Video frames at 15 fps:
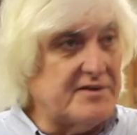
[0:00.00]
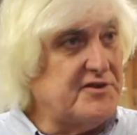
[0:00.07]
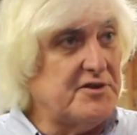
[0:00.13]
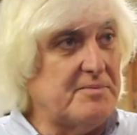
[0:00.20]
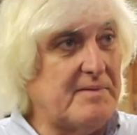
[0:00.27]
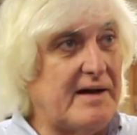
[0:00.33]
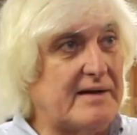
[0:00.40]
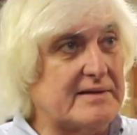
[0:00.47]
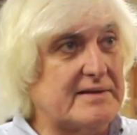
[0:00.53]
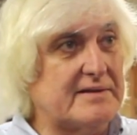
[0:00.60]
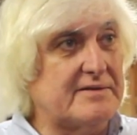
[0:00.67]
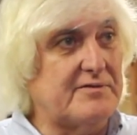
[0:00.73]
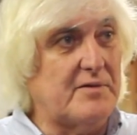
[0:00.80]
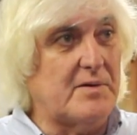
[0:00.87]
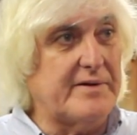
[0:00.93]
the jukeboxes,
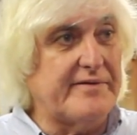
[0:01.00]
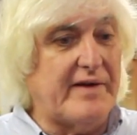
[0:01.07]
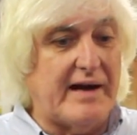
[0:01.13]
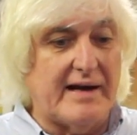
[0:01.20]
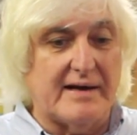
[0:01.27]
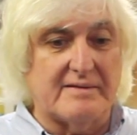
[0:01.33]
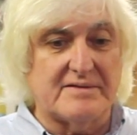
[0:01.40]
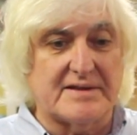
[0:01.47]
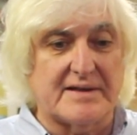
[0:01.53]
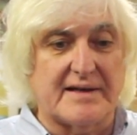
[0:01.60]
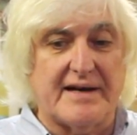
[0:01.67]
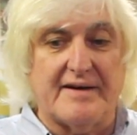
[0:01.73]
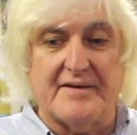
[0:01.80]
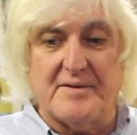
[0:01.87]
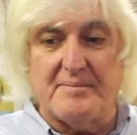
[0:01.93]
45s, and
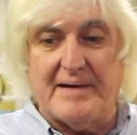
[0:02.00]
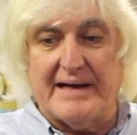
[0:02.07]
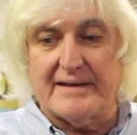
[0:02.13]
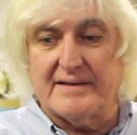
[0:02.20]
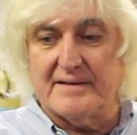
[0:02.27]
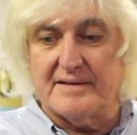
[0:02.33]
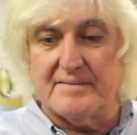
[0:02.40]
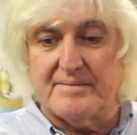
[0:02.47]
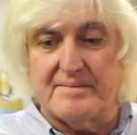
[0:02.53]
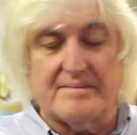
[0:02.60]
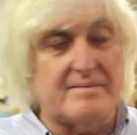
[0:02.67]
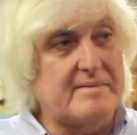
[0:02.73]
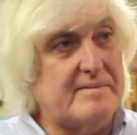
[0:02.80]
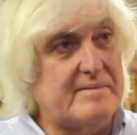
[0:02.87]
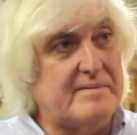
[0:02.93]
carry them back to the
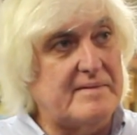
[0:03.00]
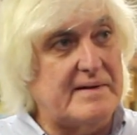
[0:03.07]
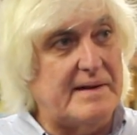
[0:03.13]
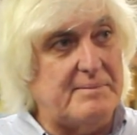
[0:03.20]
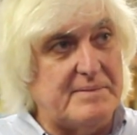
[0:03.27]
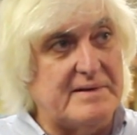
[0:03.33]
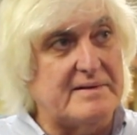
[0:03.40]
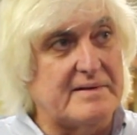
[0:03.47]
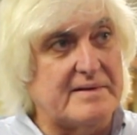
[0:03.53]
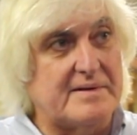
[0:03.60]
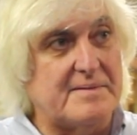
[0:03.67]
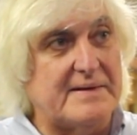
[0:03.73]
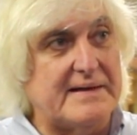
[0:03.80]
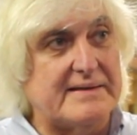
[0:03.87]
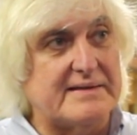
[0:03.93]
that building
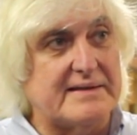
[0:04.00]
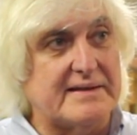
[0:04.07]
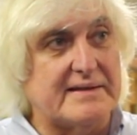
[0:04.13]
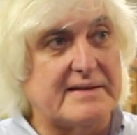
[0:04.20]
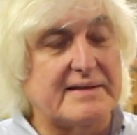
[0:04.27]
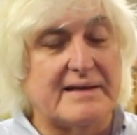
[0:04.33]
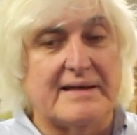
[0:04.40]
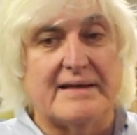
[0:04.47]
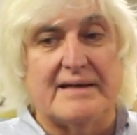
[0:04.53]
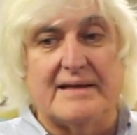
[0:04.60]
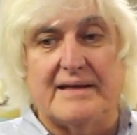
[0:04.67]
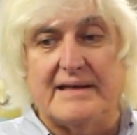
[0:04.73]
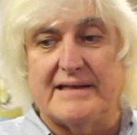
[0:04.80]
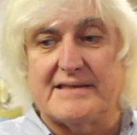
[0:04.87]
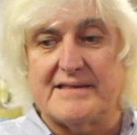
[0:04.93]
at Reds hmm and,
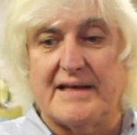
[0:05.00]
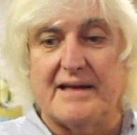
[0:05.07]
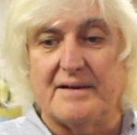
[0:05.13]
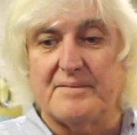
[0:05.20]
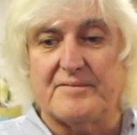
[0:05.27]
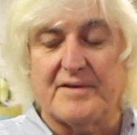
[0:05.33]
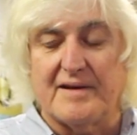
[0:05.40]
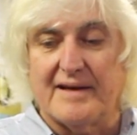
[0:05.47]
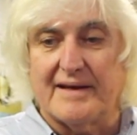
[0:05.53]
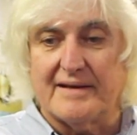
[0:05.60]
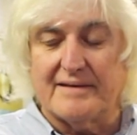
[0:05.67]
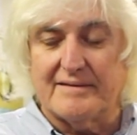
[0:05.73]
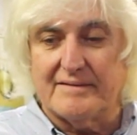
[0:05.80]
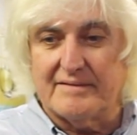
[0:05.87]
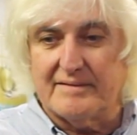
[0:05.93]
and sell them for
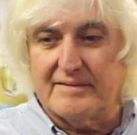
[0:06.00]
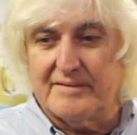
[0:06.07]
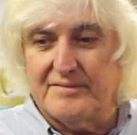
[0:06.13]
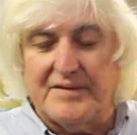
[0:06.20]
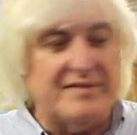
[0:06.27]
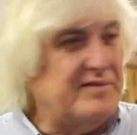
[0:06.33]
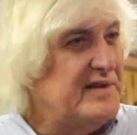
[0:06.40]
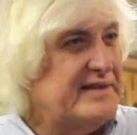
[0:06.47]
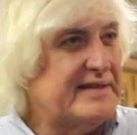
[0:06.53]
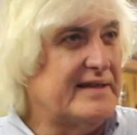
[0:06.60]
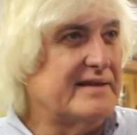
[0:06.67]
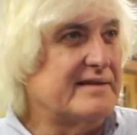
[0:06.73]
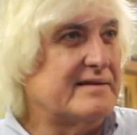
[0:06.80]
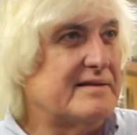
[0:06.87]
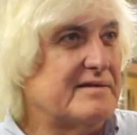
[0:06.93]
like 50
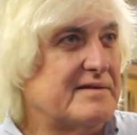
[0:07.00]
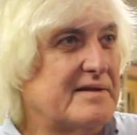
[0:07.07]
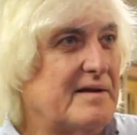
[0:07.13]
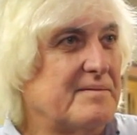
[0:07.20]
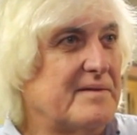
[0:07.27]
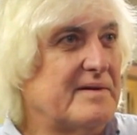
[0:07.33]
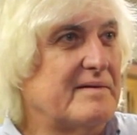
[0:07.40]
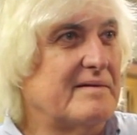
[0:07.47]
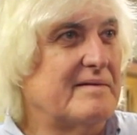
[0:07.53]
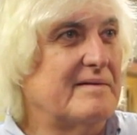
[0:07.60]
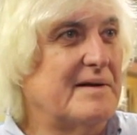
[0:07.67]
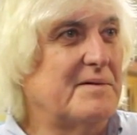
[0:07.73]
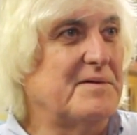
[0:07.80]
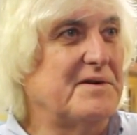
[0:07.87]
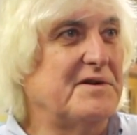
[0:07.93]
cents or something.
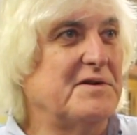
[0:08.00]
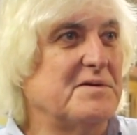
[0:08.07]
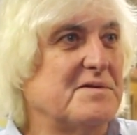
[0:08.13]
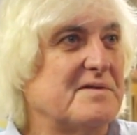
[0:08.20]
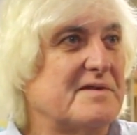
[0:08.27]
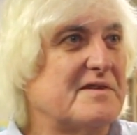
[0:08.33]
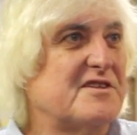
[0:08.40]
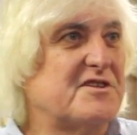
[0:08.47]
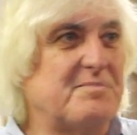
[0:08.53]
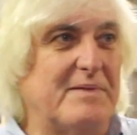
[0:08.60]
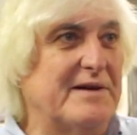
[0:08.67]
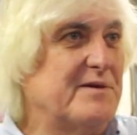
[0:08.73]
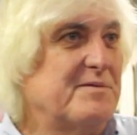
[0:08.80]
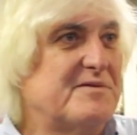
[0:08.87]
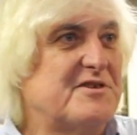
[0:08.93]
They were used spent,
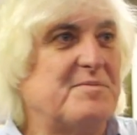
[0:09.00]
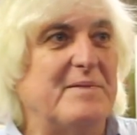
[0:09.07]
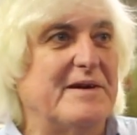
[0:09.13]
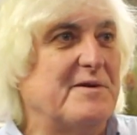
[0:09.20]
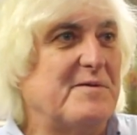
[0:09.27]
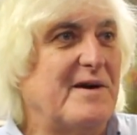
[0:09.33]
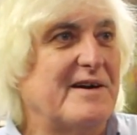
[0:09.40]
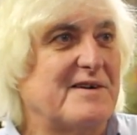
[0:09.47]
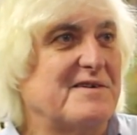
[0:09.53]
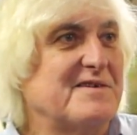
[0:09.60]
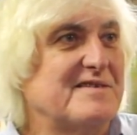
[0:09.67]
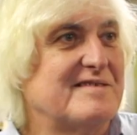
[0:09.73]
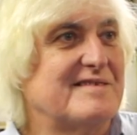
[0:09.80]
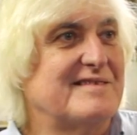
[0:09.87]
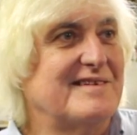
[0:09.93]
yeah. spent
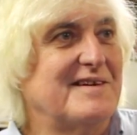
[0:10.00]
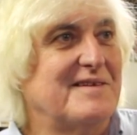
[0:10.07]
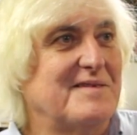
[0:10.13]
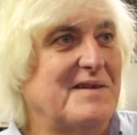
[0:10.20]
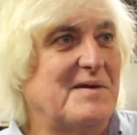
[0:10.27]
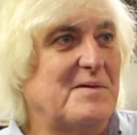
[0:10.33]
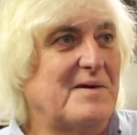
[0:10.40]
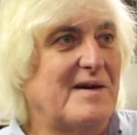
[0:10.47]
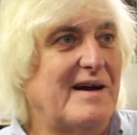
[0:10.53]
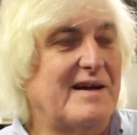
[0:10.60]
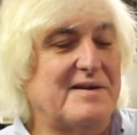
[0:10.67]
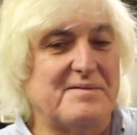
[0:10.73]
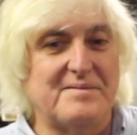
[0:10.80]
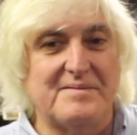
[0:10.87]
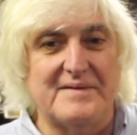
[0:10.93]
records, yeah. you know, that were
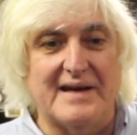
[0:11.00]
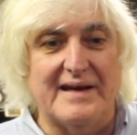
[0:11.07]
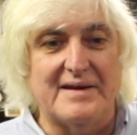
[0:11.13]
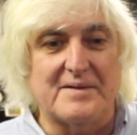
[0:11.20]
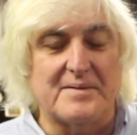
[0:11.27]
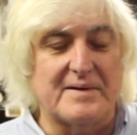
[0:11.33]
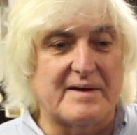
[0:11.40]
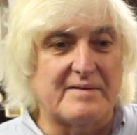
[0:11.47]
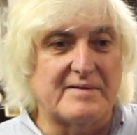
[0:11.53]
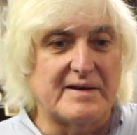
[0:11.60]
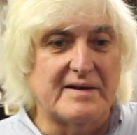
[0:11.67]
out of date.